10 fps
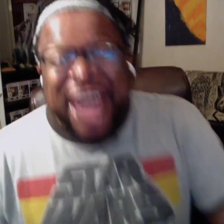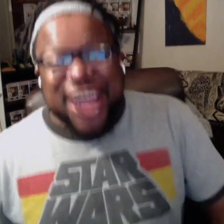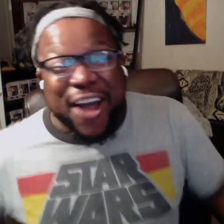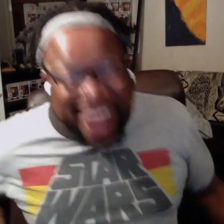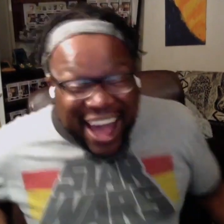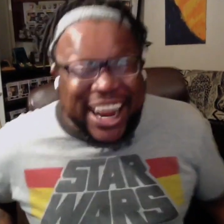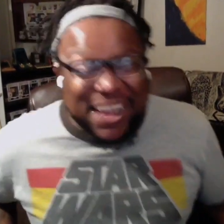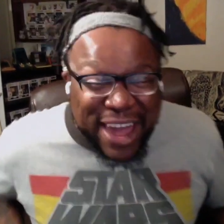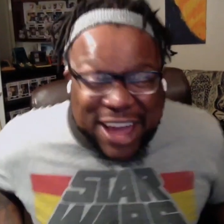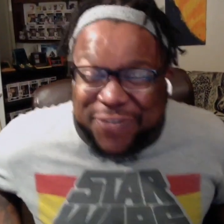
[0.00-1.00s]
you gotta
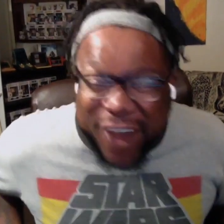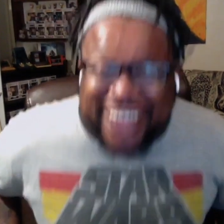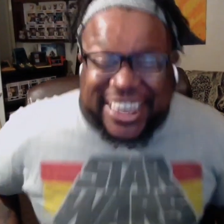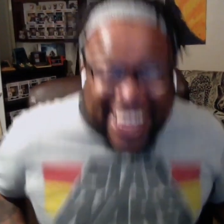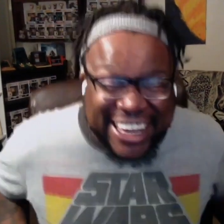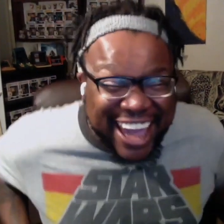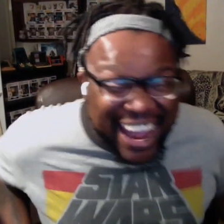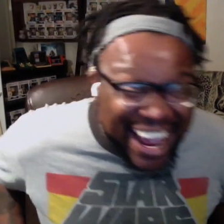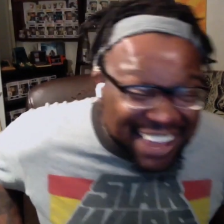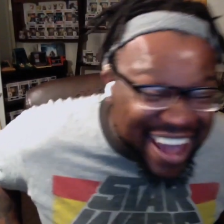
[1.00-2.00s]
be fucking
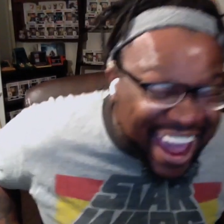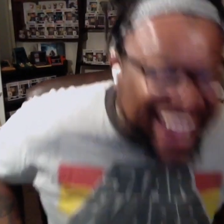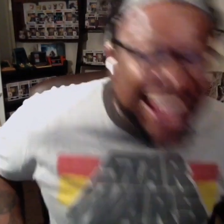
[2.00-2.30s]
kidding me!